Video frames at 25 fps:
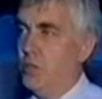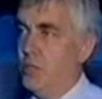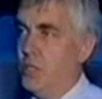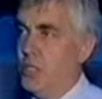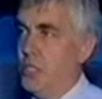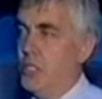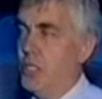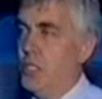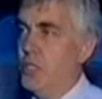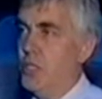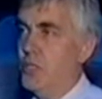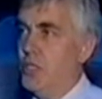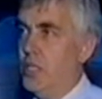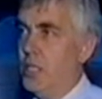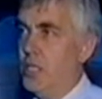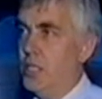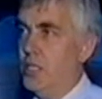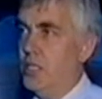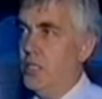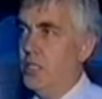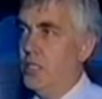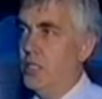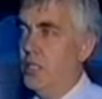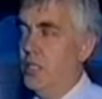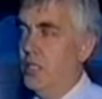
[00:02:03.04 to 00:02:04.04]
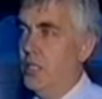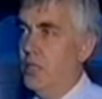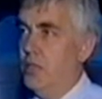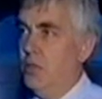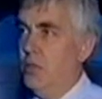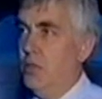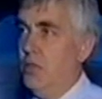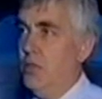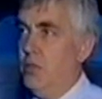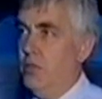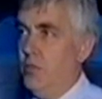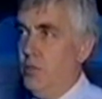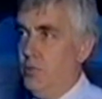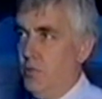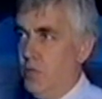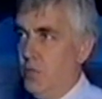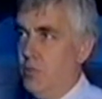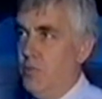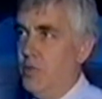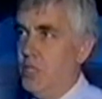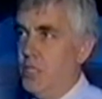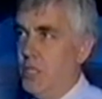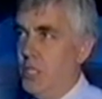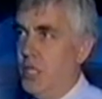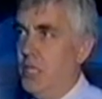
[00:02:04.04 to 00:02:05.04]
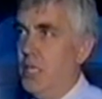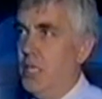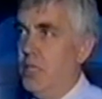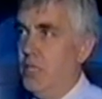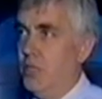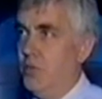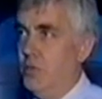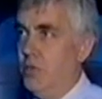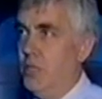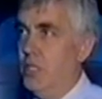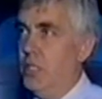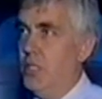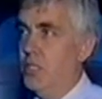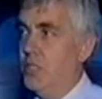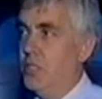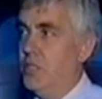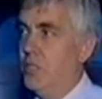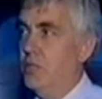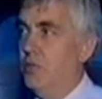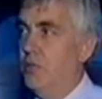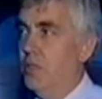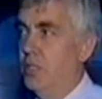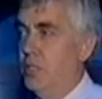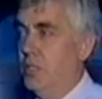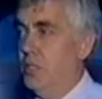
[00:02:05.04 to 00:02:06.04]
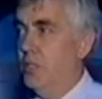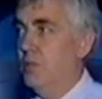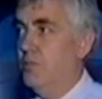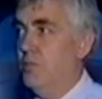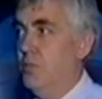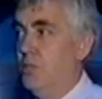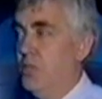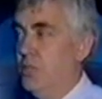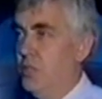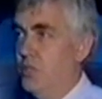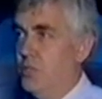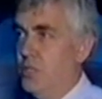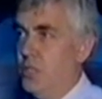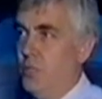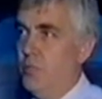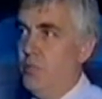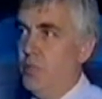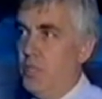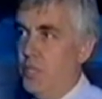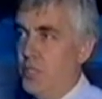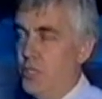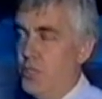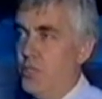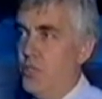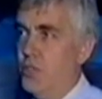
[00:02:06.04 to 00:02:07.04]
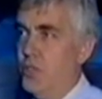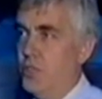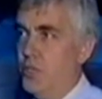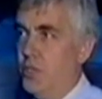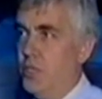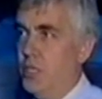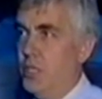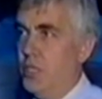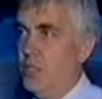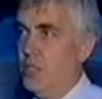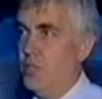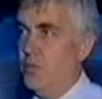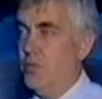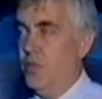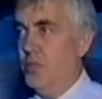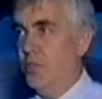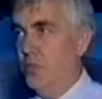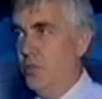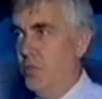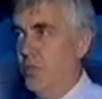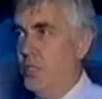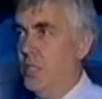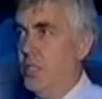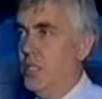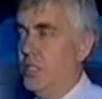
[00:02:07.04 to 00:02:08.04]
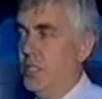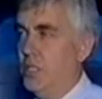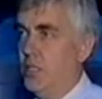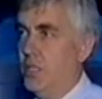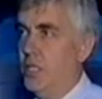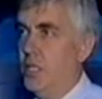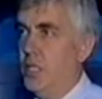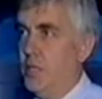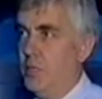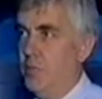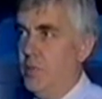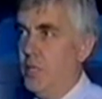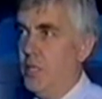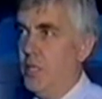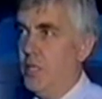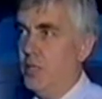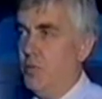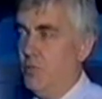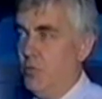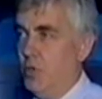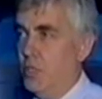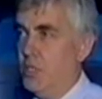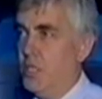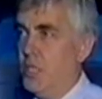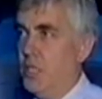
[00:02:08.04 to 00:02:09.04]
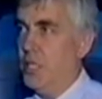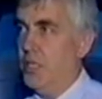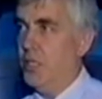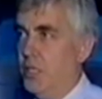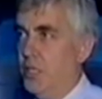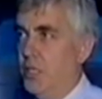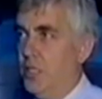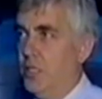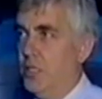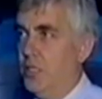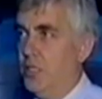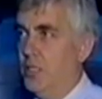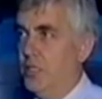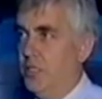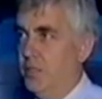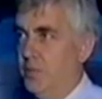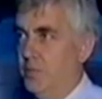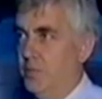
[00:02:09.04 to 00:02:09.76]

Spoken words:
towage contractors, all of them coming together really to produce simulation trials for the run into the Amex Wallsend yard.